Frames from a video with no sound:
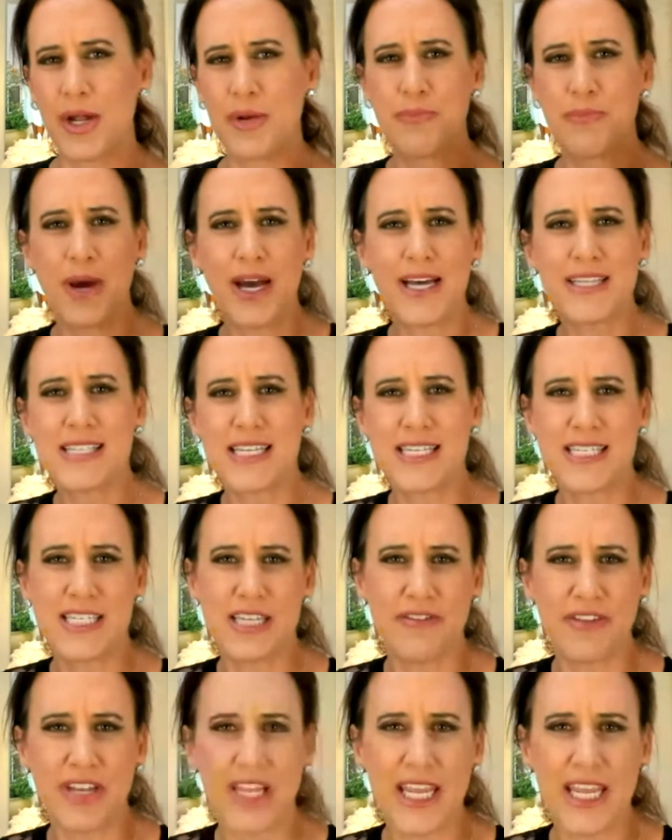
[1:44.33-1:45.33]

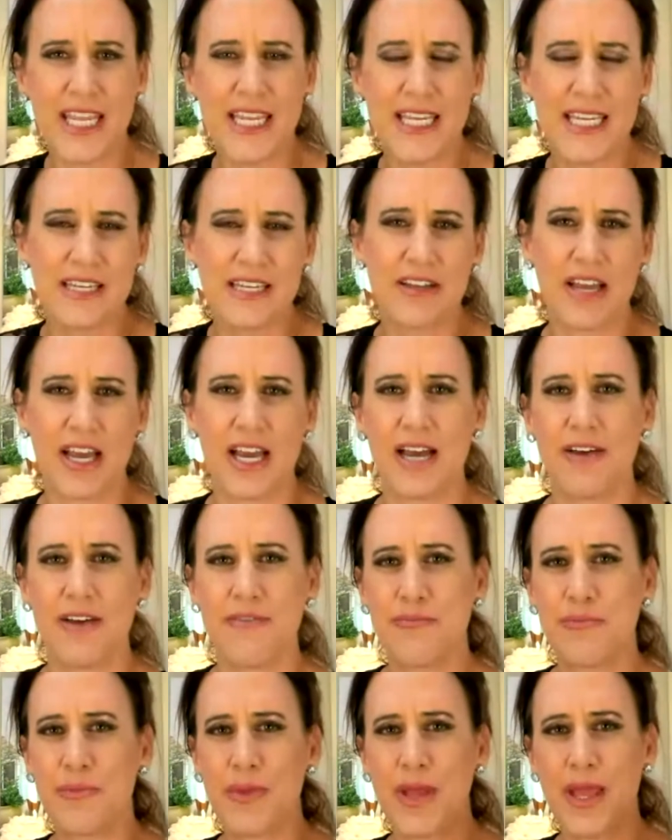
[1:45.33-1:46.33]
positivity
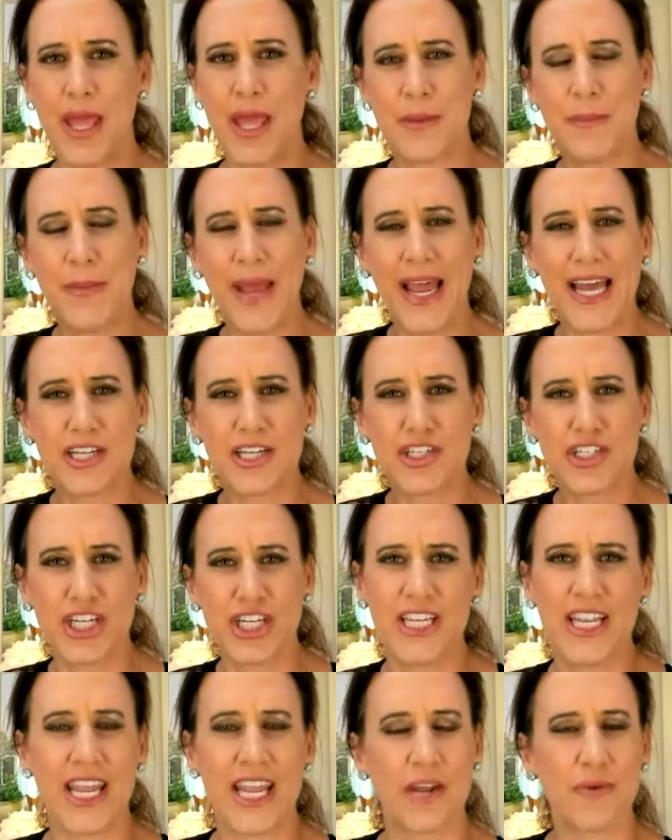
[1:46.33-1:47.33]
and
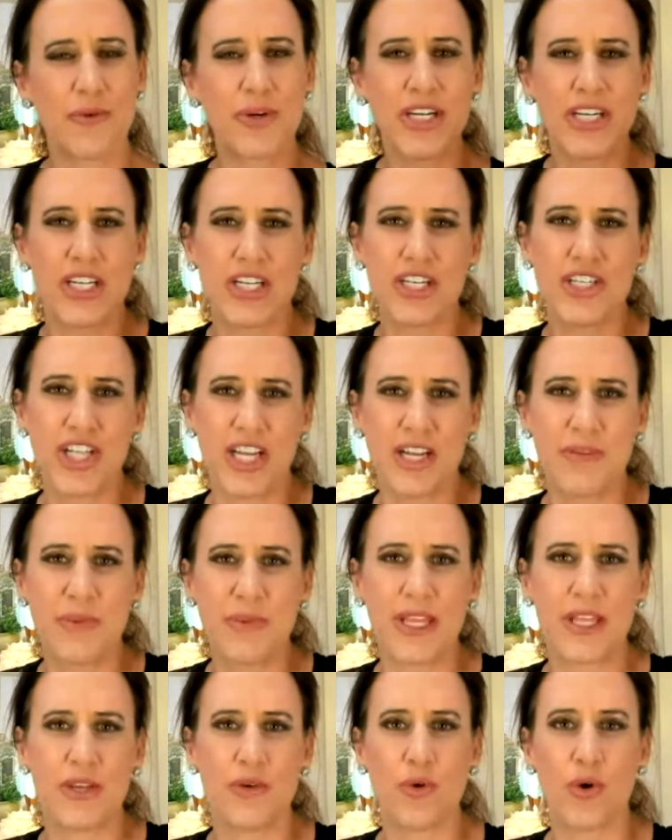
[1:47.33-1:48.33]
passion. And I wanted to
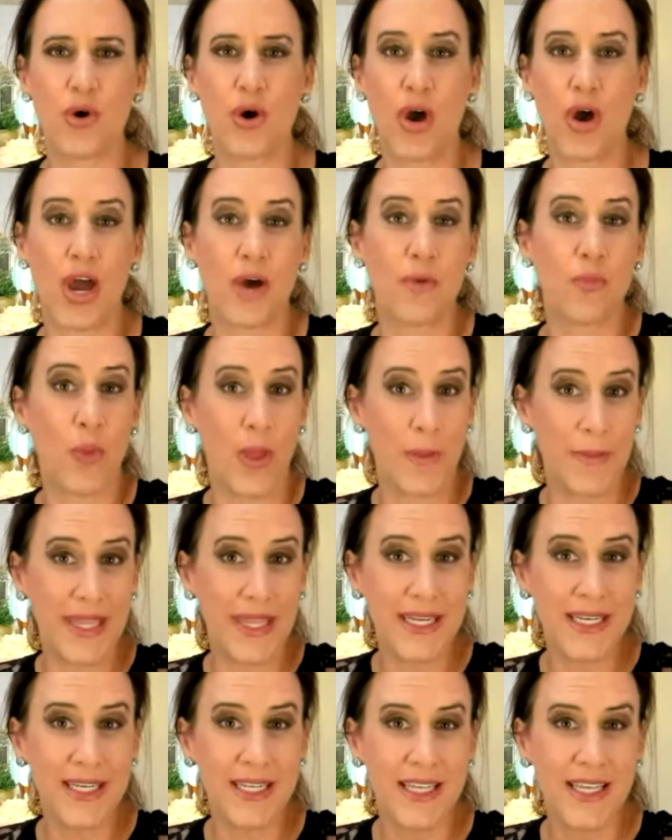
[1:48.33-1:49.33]
champion
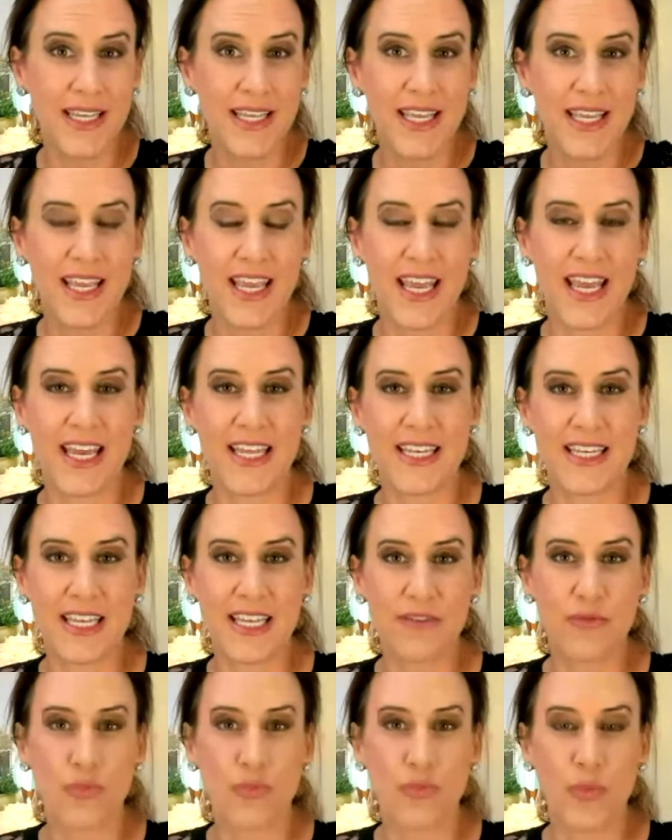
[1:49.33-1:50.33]
women and
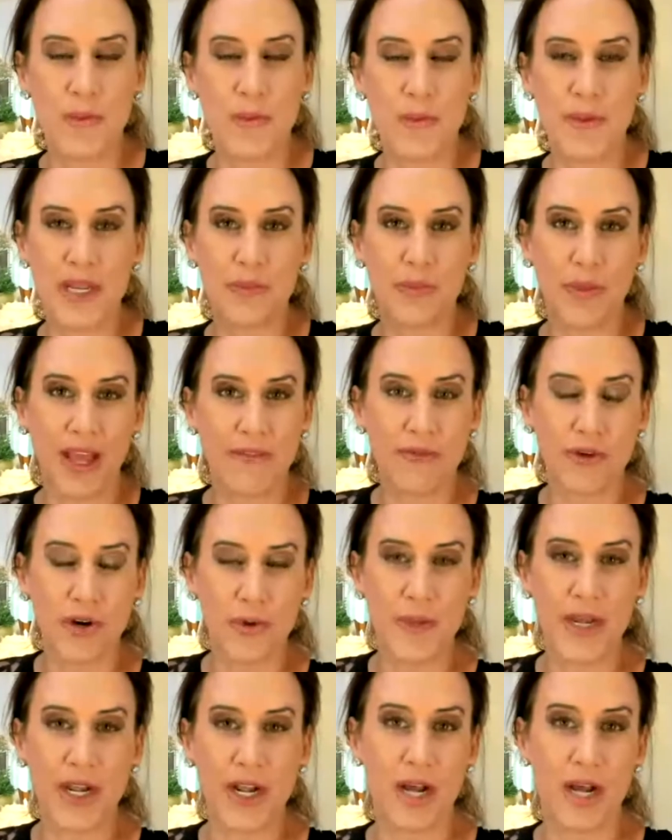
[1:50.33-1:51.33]
give women a
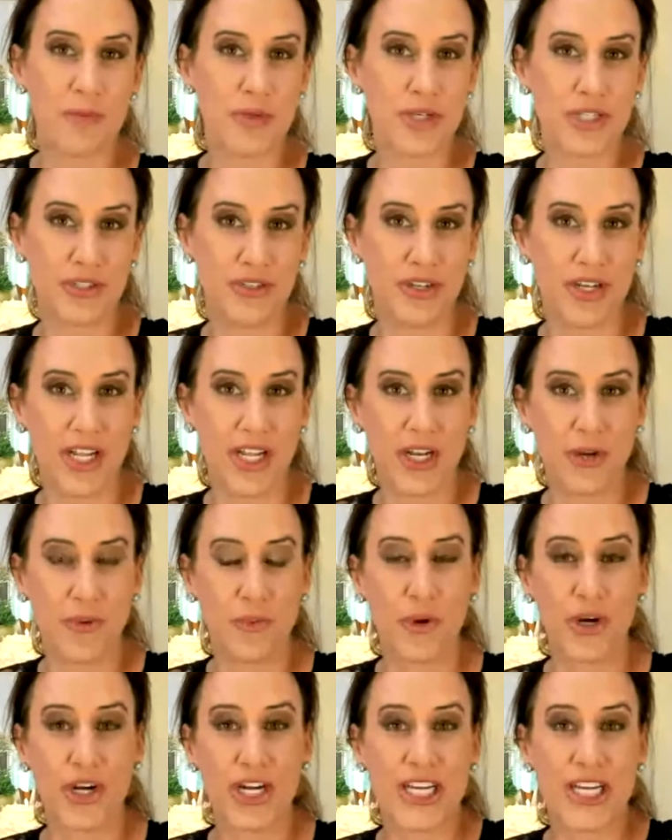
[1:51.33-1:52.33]
platform and an opportunity to
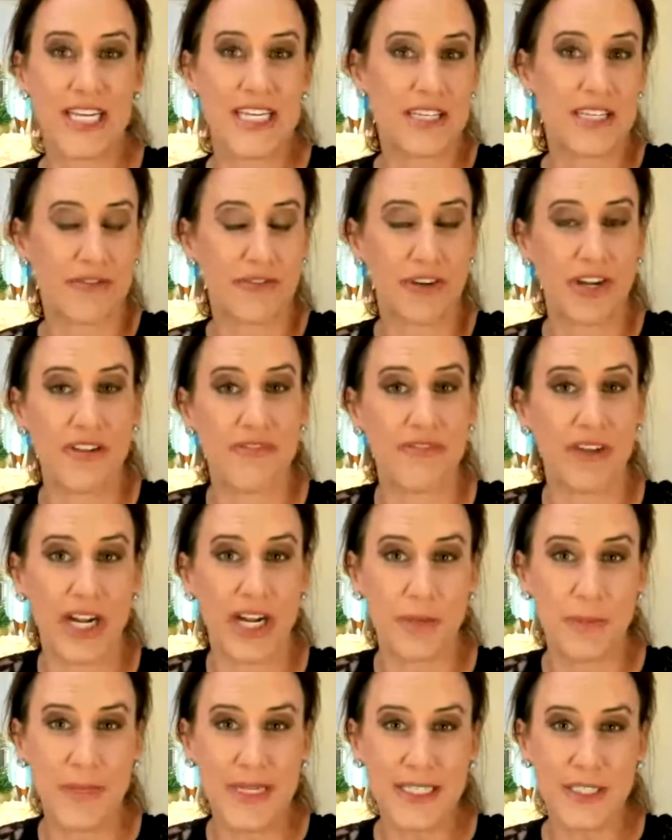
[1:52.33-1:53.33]
work in a different
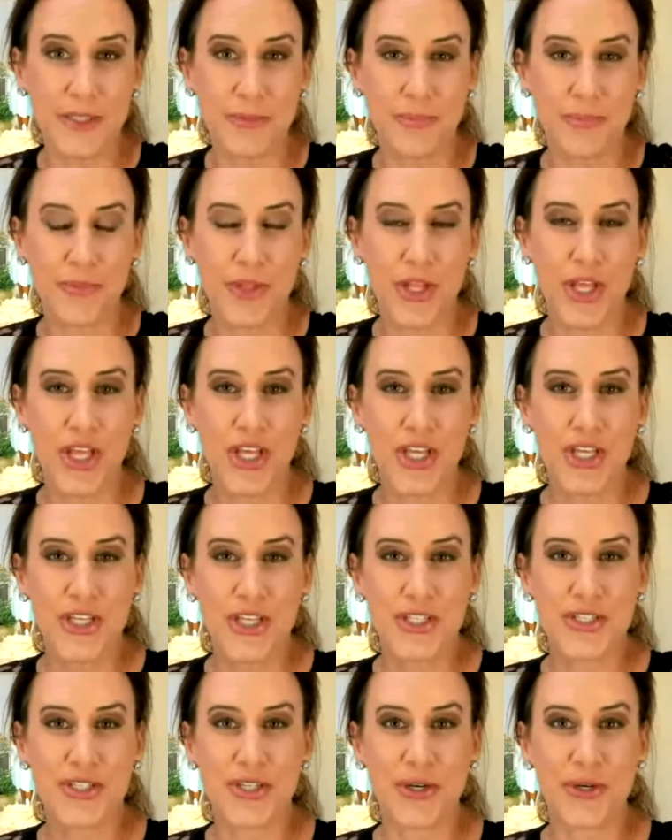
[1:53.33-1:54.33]
environment.
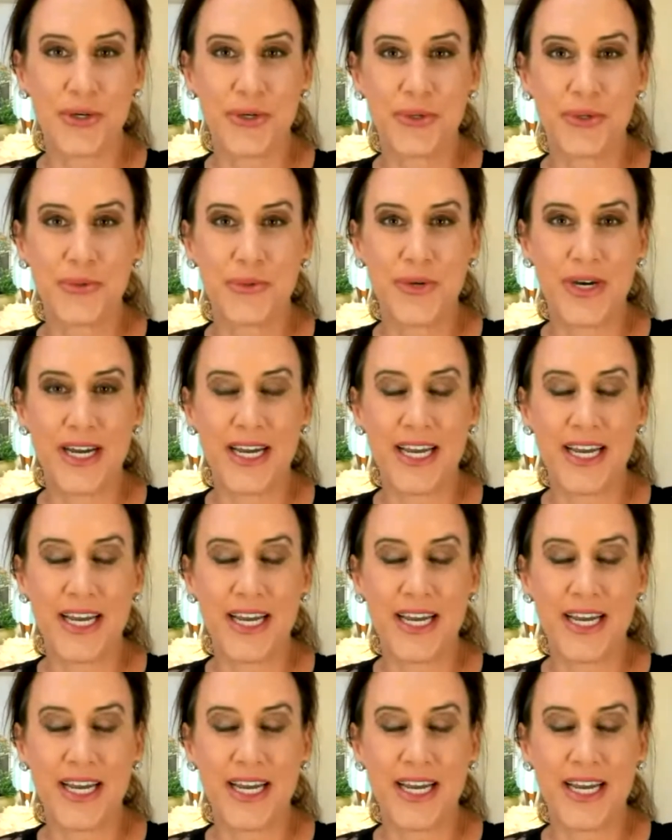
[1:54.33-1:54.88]
So